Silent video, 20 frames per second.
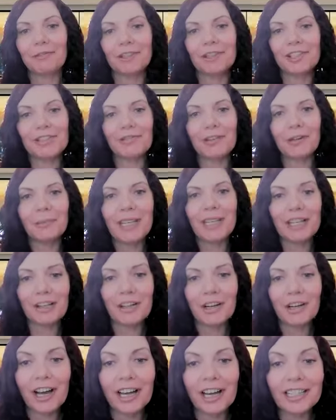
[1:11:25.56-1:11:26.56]
a difference for
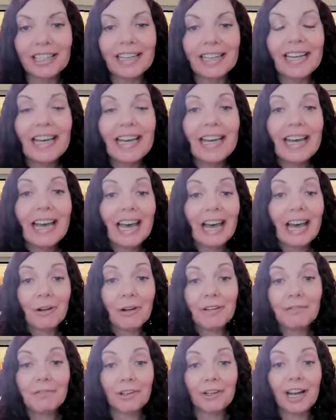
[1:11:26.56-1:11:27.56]
me or not.
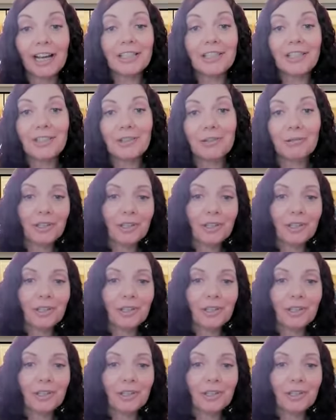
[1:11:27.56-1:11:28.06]
However, I